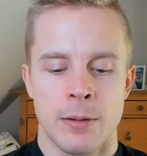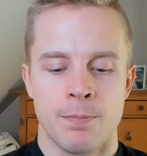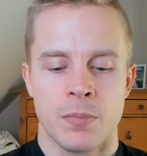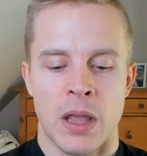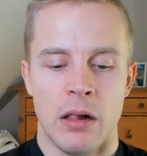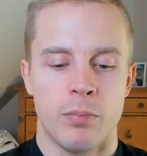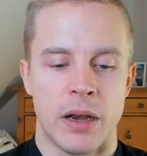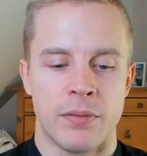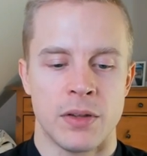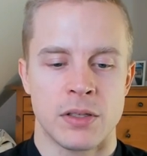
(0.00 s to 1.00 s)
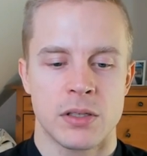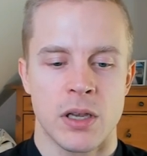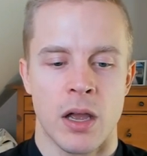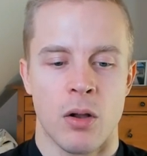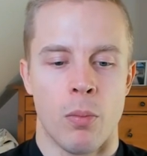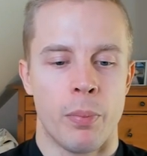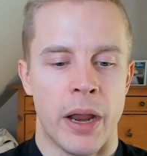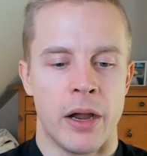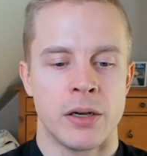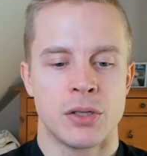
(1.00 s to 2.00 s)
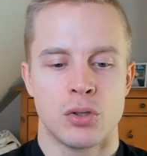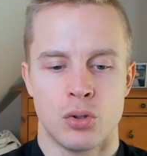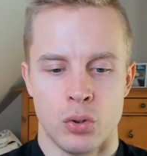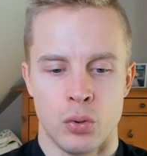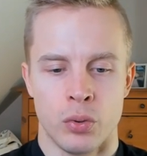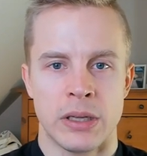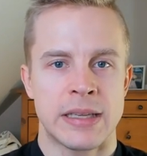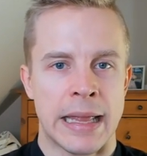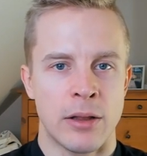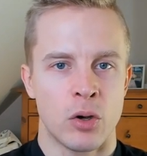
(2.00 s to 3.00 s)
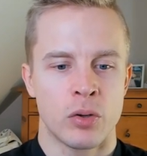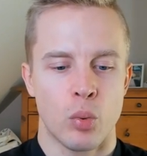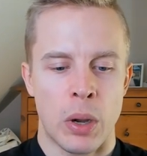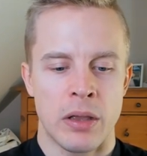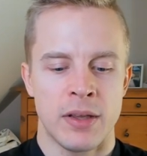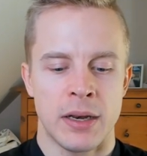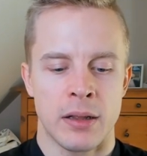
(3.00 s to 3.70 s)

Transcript: health benefits uh, compared to the standard way of eating.